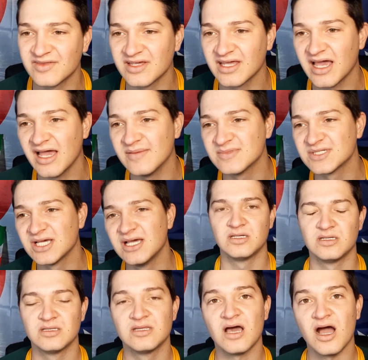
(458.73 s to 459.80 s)
the games.
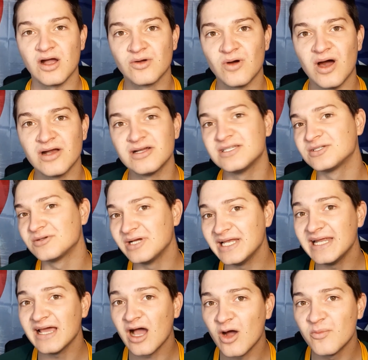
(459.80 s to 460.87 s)
The Jaguares
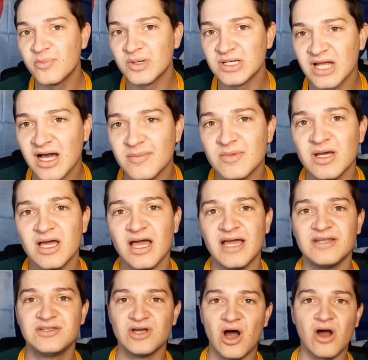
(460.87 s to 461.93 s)
really opened up
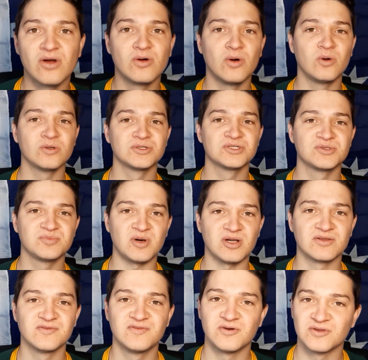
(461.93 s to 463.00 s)
a dark horse
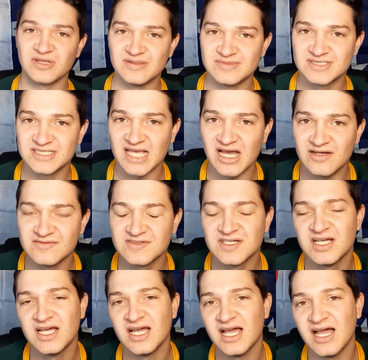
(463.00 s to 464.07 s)
spot for themselves
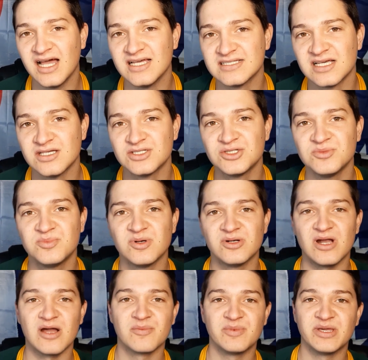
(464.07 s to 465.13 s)
as Super
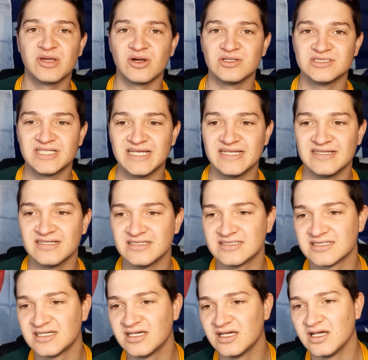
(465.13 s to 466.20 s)
Rugby contenders.
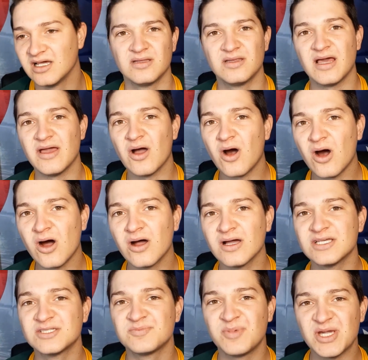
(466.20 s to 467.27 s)
They are
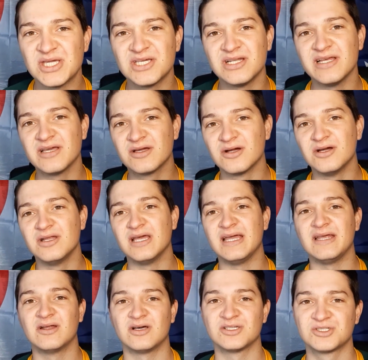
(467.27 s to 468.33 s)
especially good
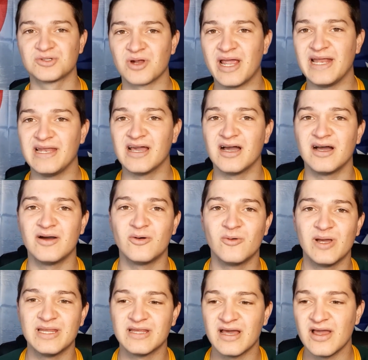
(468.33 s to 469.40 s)
in Australia
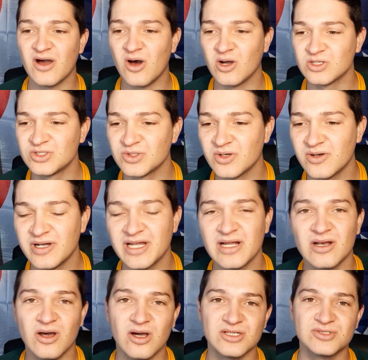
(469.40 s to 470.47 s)
when they are touring.
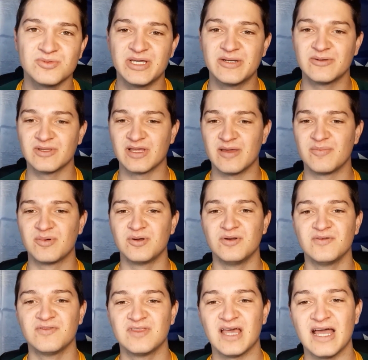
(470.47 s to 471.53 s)
Last week they
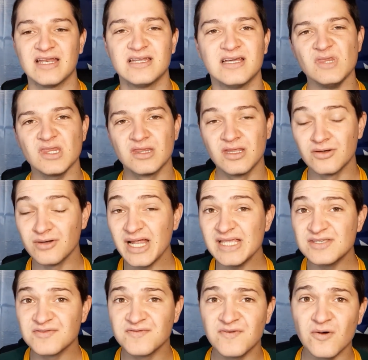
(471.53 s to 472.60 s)
proved that. The
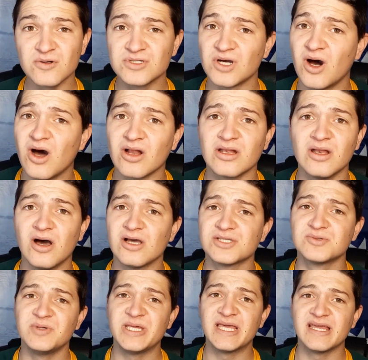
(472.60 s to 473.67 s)
Reds fought hard
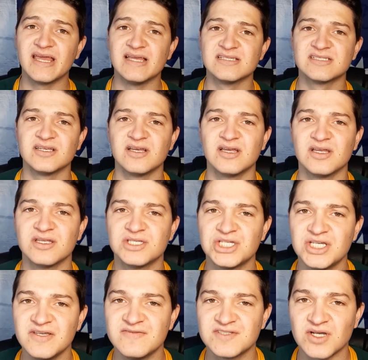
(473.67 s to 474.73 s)
last week against the
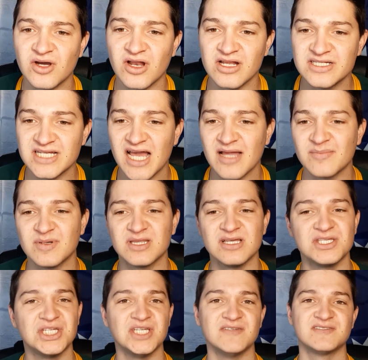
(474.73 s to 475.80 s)
Chiefs on attack, but the
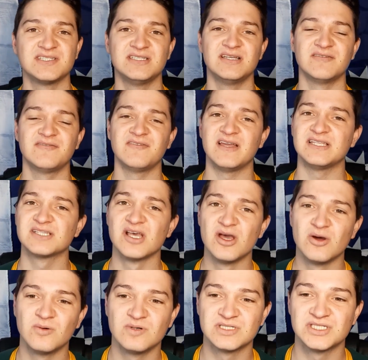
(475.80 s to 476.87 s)
Chiefs' defense
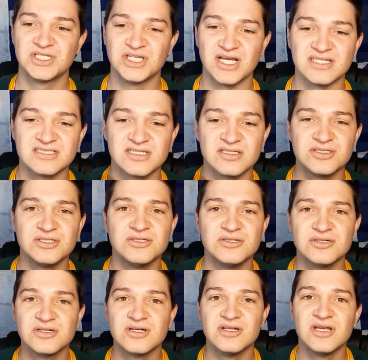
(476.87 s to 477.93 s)
was just
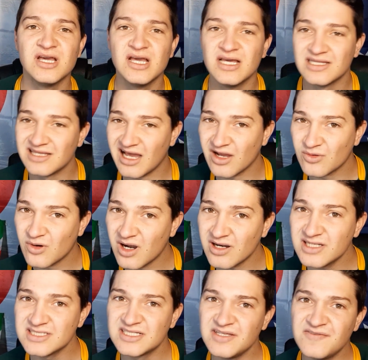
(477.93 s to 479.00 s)
too good. The
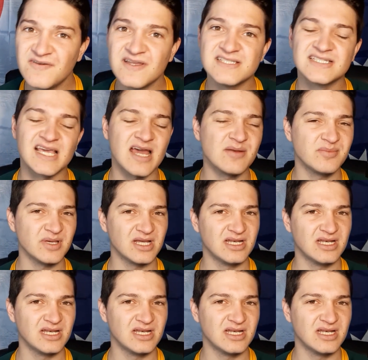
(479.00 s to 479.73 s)
Jaguares' defense can be a